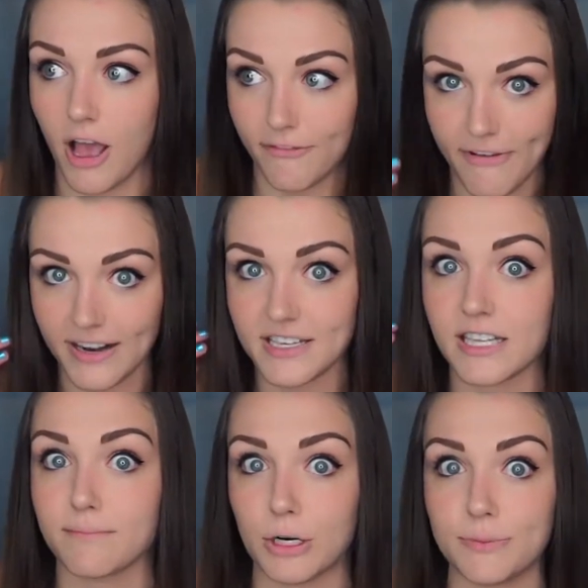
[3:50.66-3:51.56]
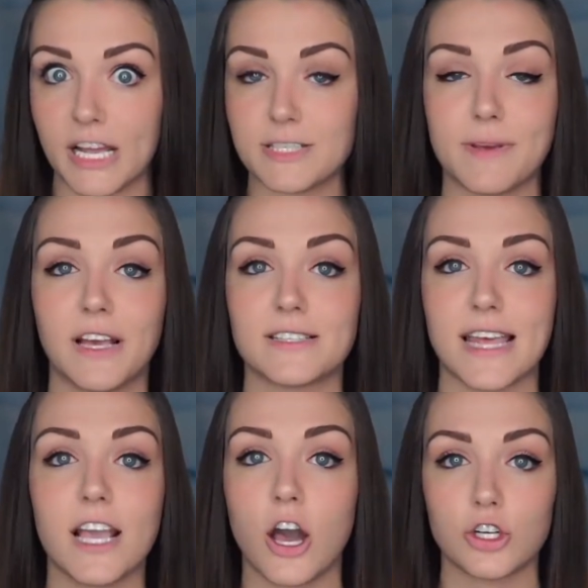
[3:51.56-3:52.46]
affecting the mermaids because
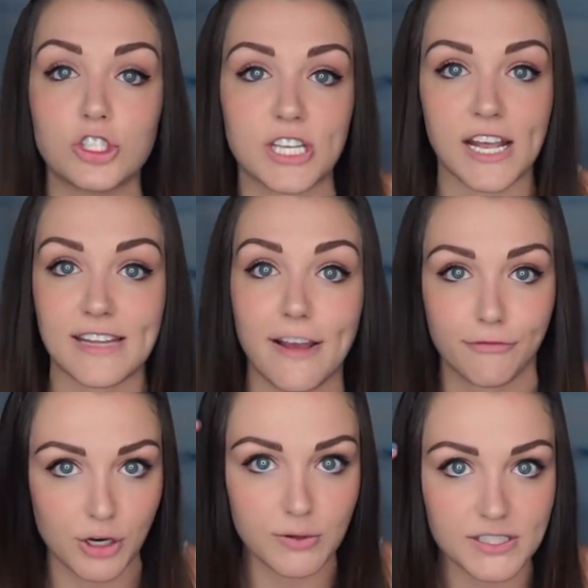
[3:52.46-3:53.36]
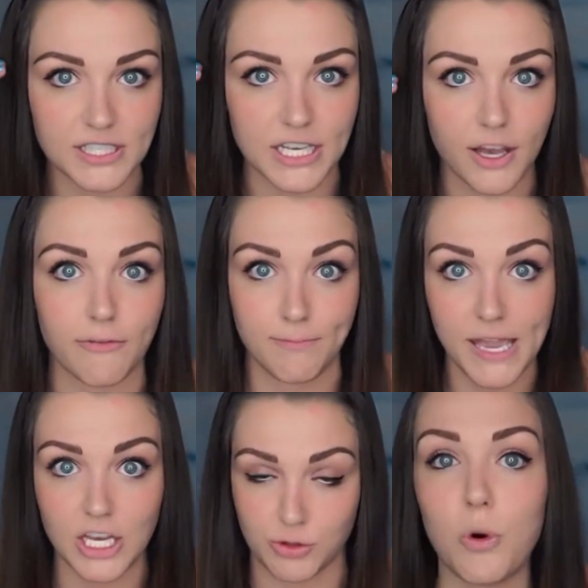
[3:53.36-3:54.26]
they understand that frequency of pitch,